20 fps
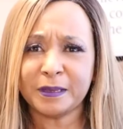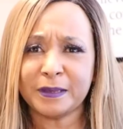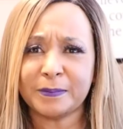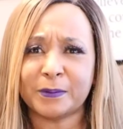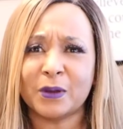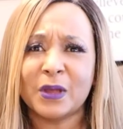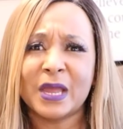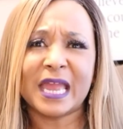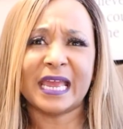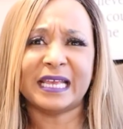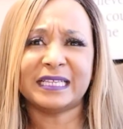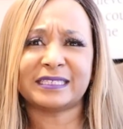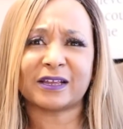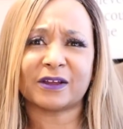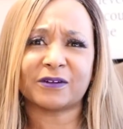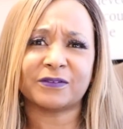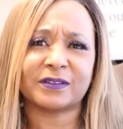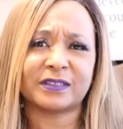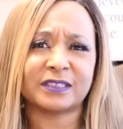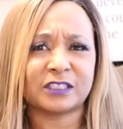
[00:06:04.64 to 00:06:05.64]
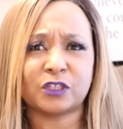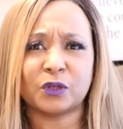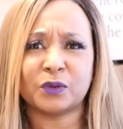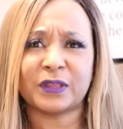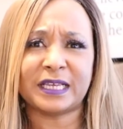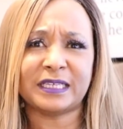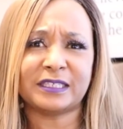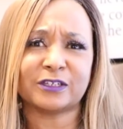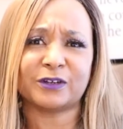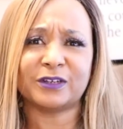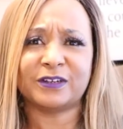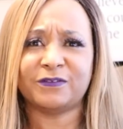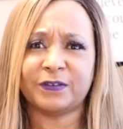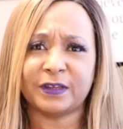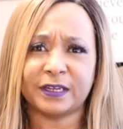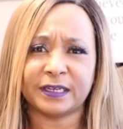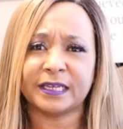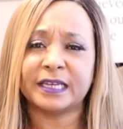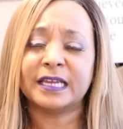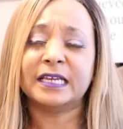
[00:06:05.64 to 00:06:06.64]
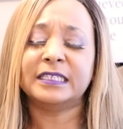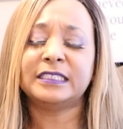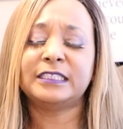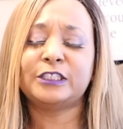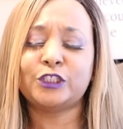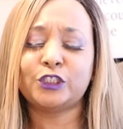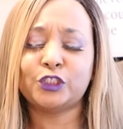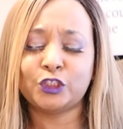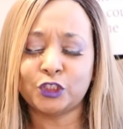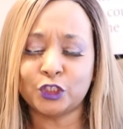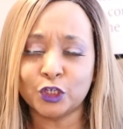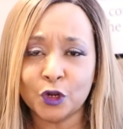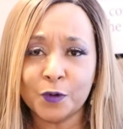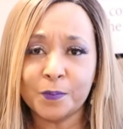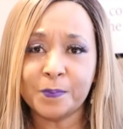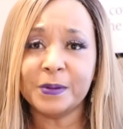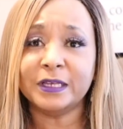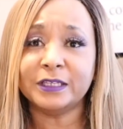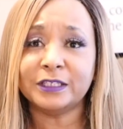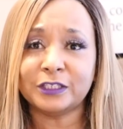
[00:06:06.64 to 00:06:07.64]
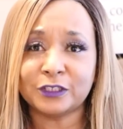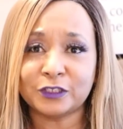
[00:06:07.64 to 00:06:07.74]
people, and so they started inventing stupid,